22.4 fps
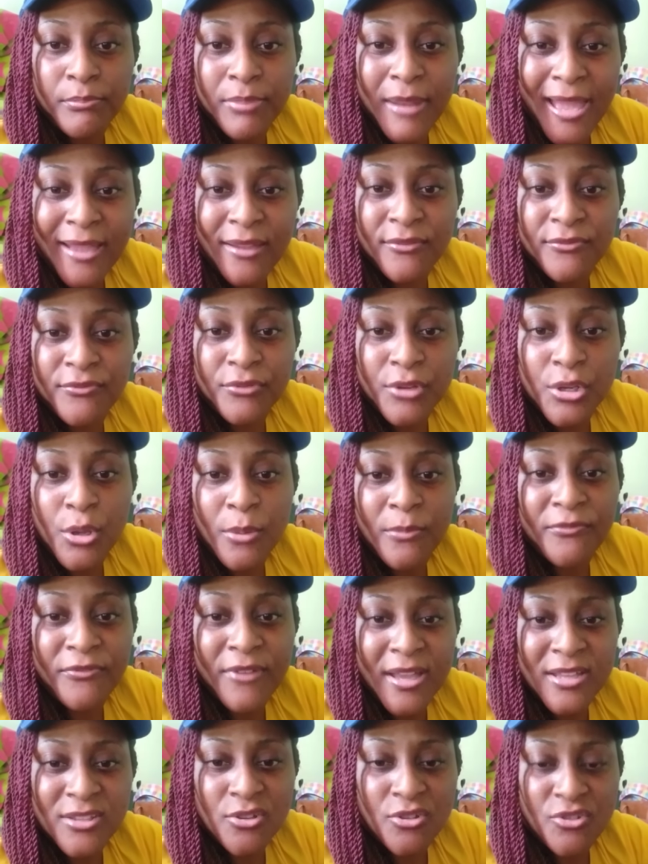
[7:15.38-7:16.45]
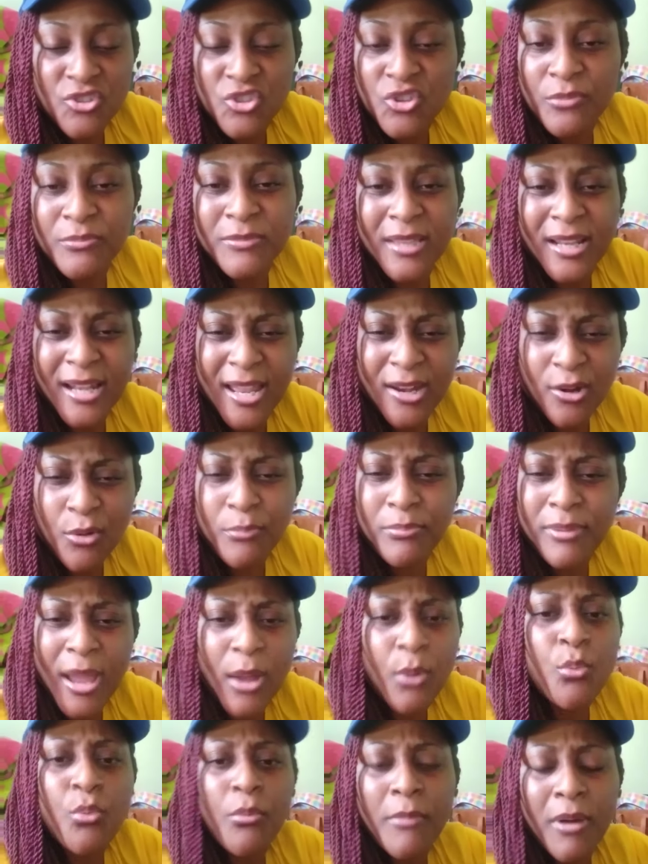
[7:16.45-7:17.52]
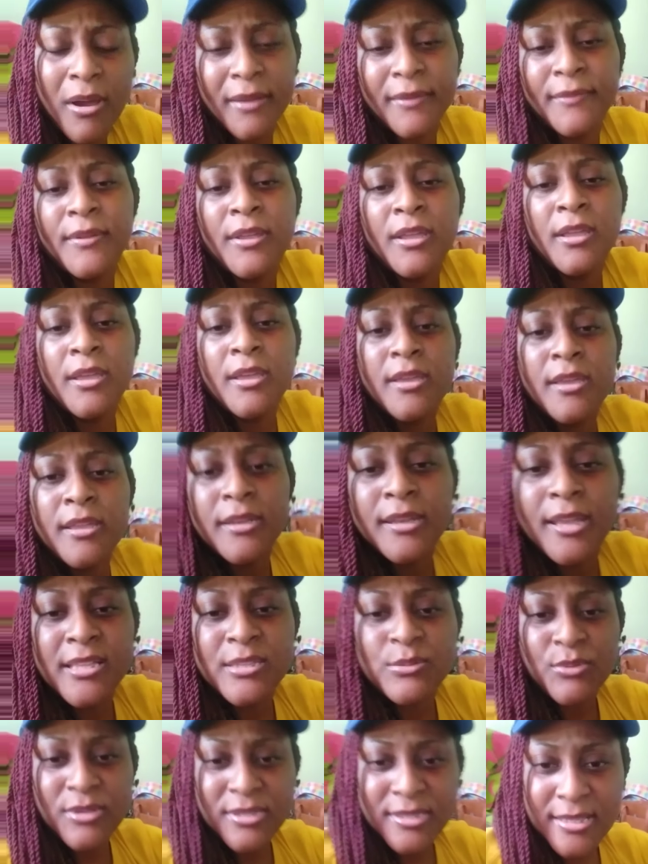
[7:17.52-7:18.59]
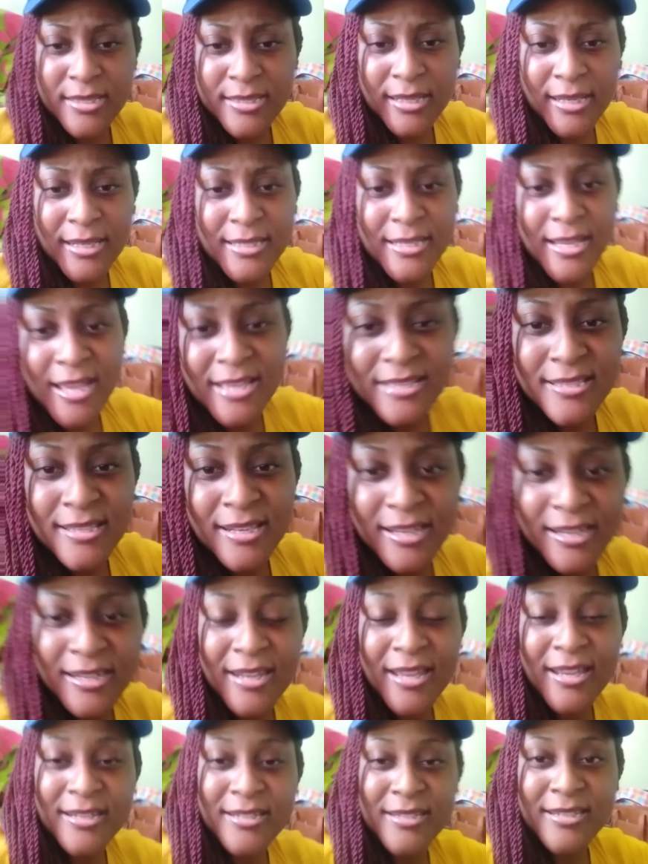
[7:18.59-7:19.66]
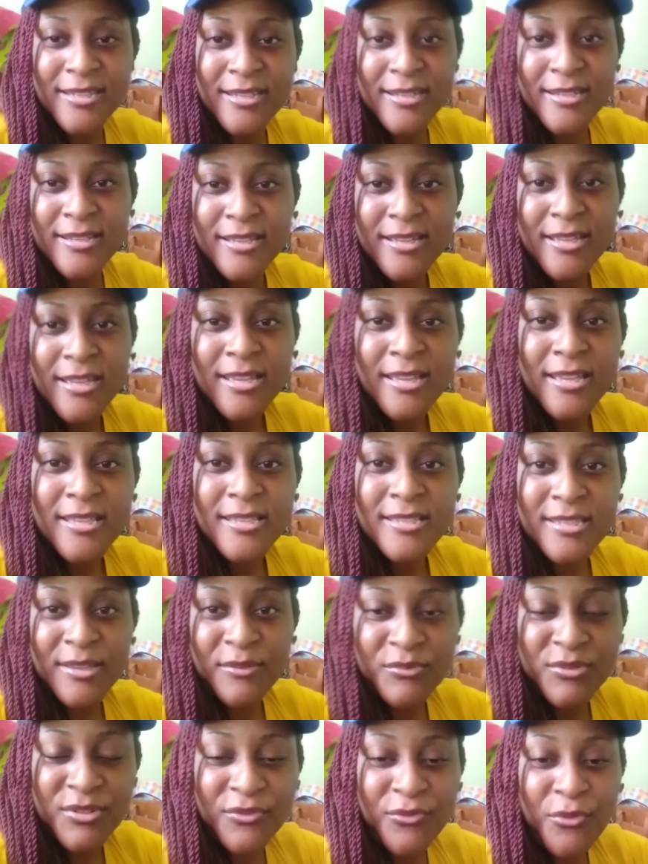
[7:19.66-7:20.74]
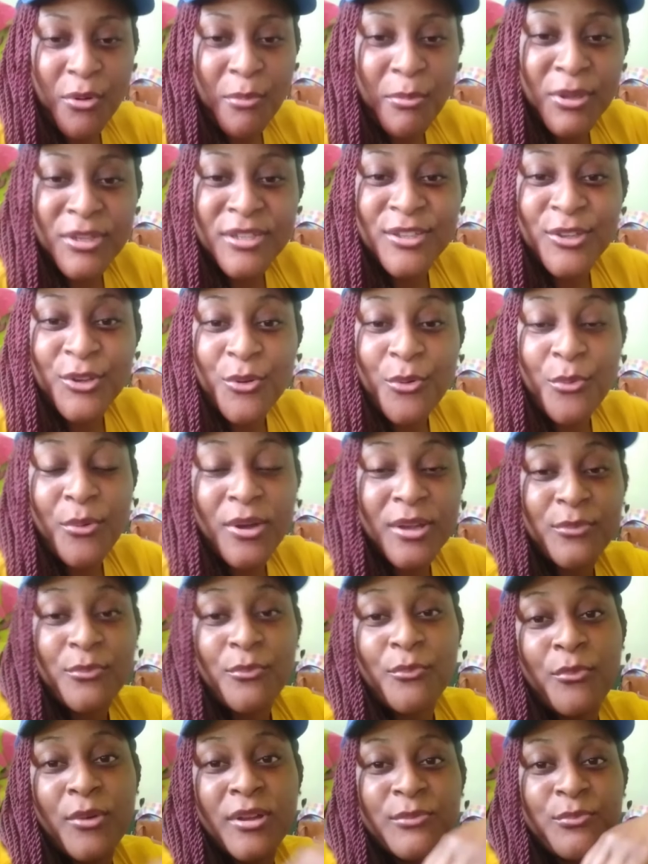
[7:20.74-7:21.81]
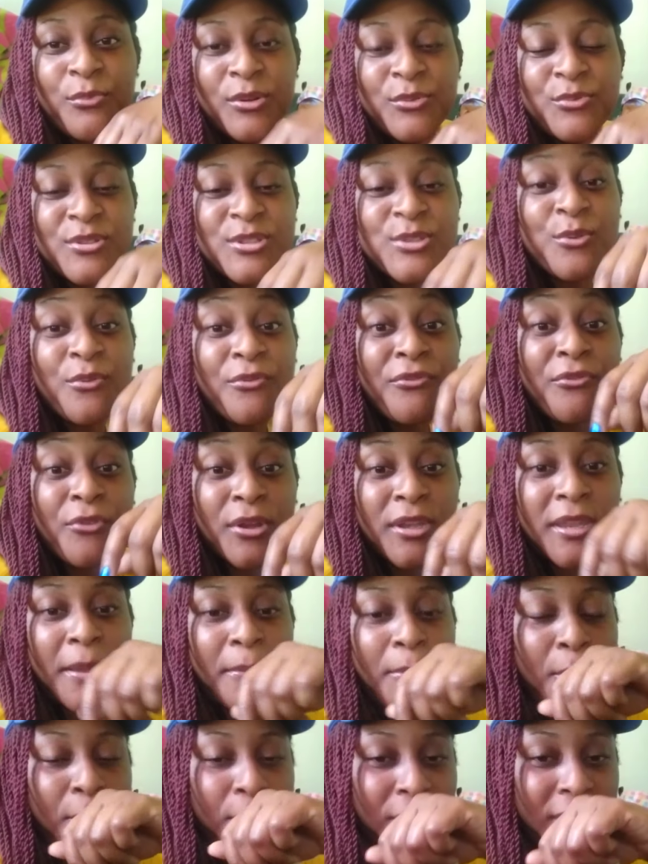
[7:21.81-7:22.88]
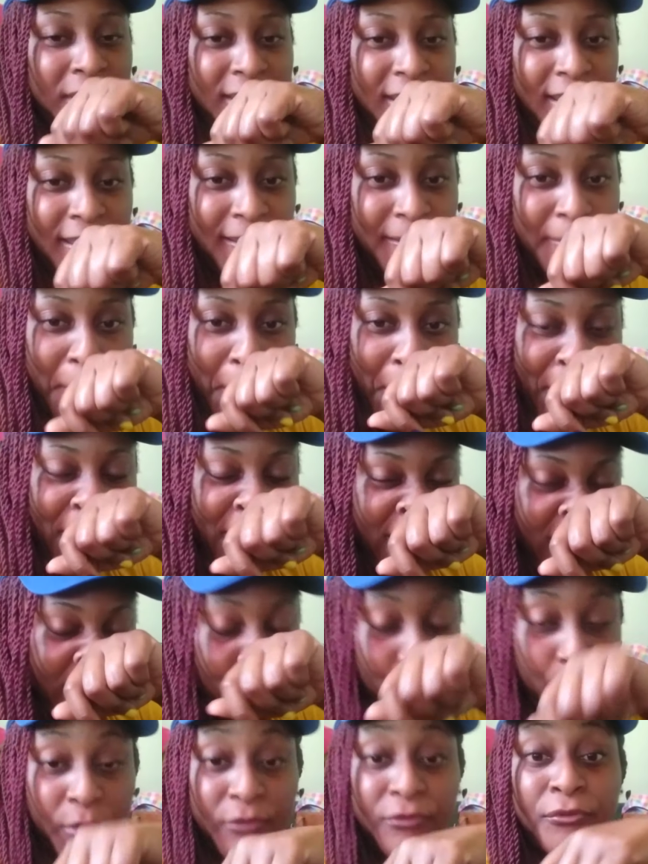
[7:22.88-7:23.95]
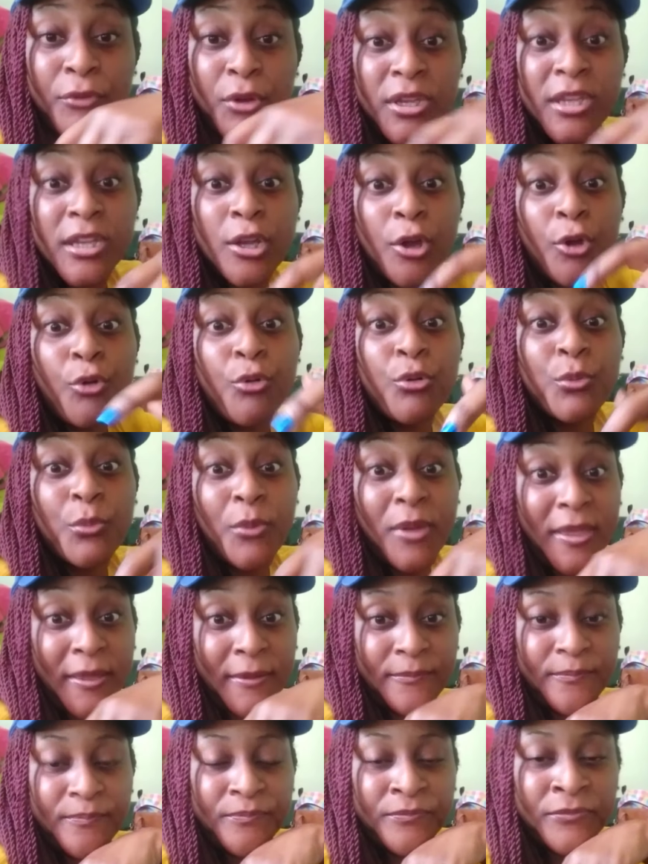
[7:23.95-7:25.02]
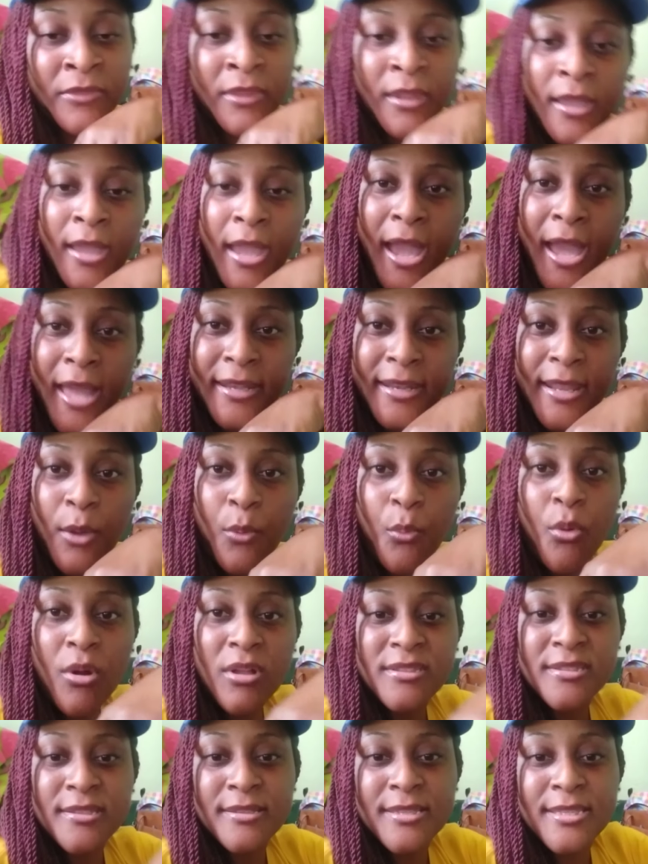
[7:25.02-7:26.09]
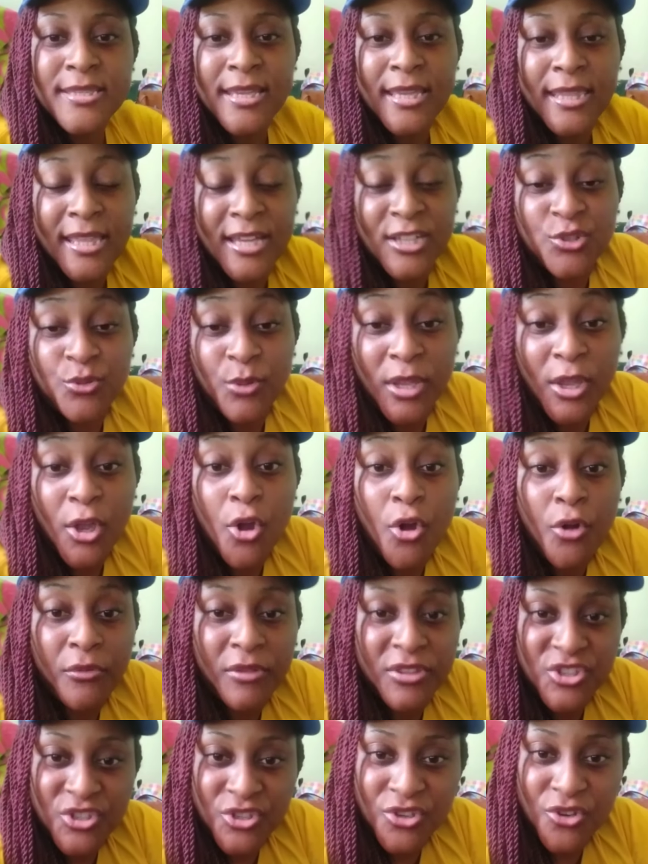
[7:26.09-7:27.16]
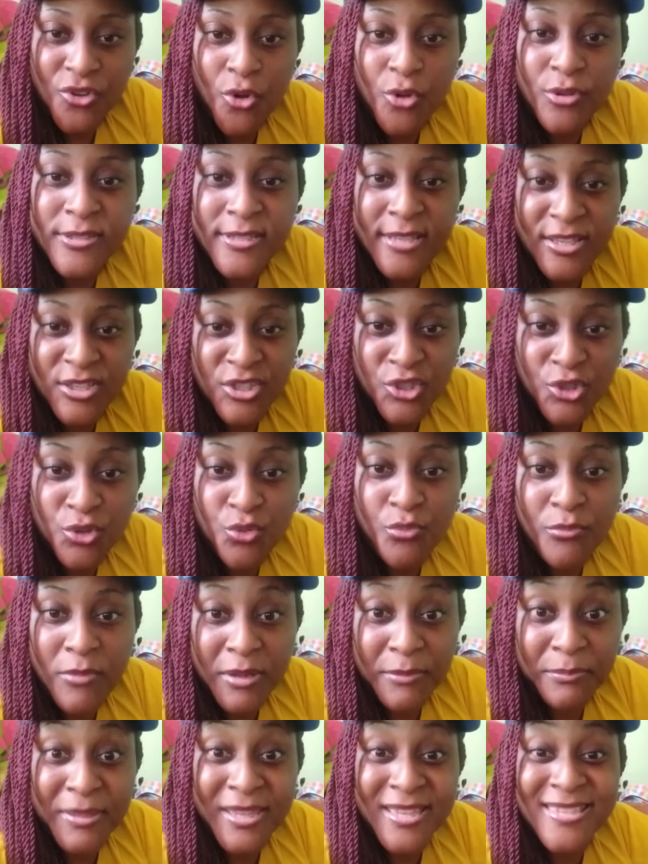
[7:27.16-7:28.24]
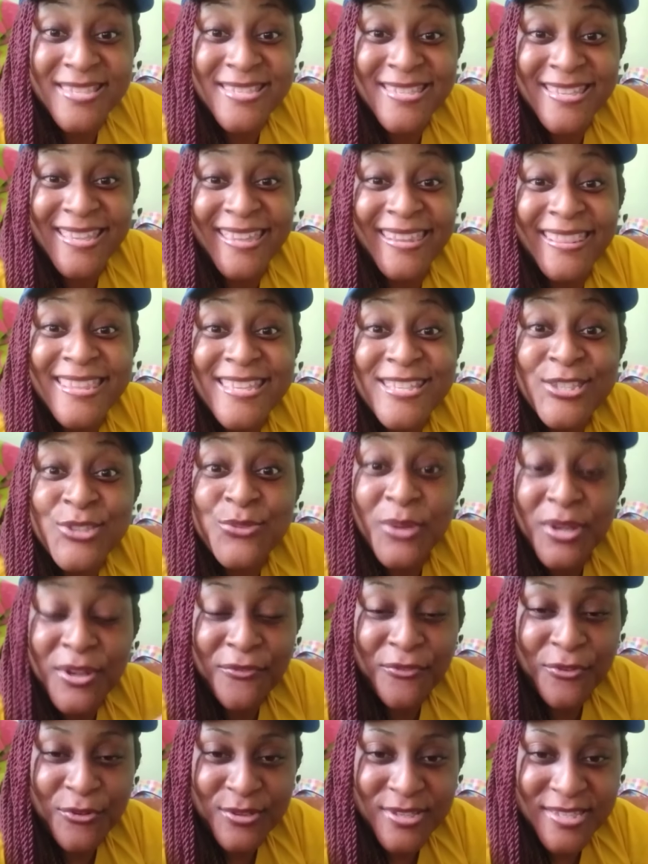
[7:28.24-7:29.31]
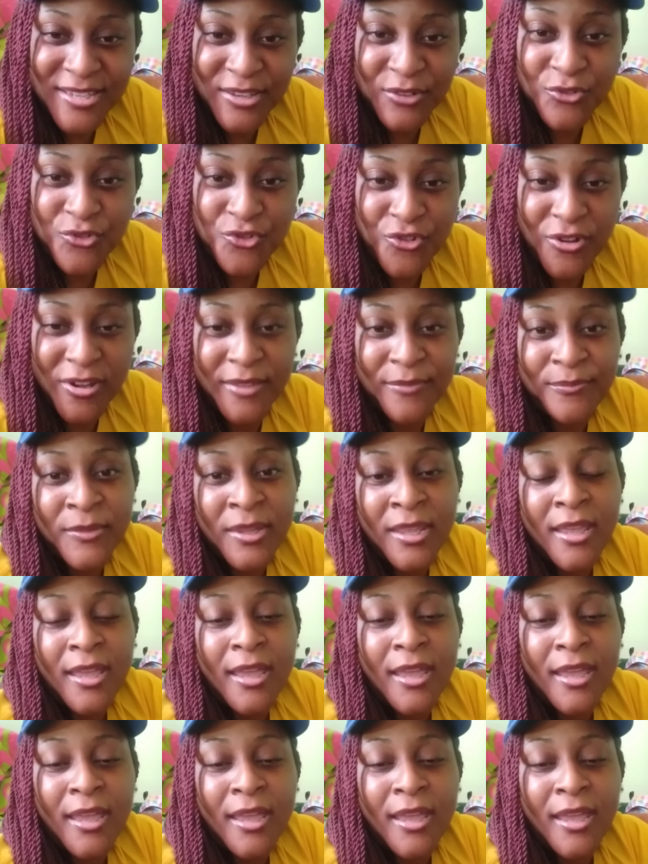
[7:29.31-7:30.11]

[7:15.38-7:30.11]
black freedom fighter or something like, or a black woman. That was Cicely Tyson in 1974. But you know what was so funny about reading, but funny in a good way. And I want to say that to encourage us as human beings in this 21st century,